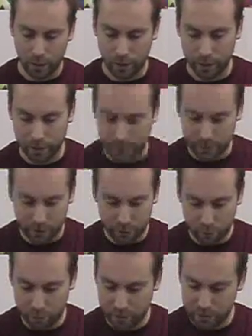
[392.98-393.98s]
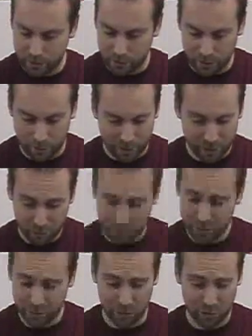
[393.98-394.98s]
Other big stuff. I mean, there are
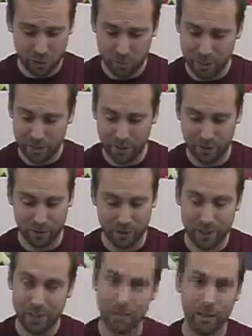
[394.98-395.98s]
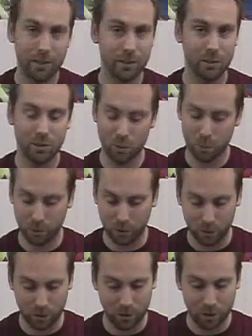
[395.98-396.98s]
really just so many titles. Teen Titans,
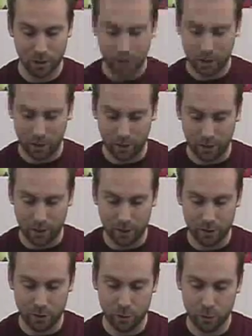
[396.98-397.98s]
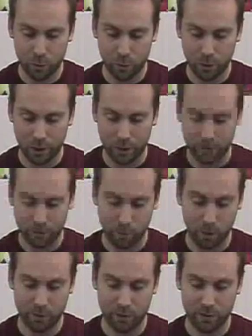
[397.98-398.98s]
Supergirl. New for
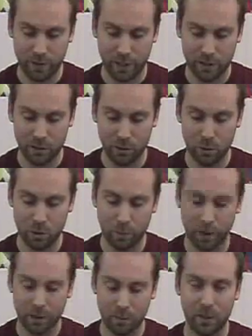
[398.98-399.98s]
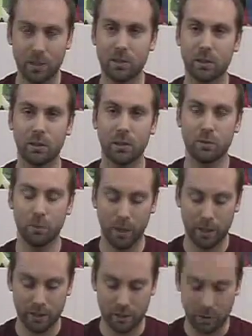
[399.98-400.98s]
Buffy fans, a new Spike miniseries from
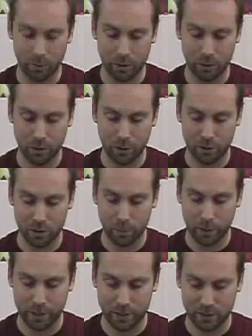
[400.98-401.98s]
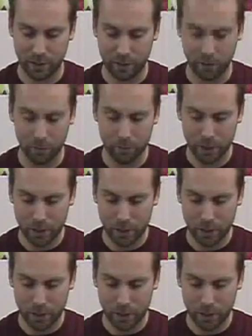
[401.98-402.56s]
IDW called Spike Asylum.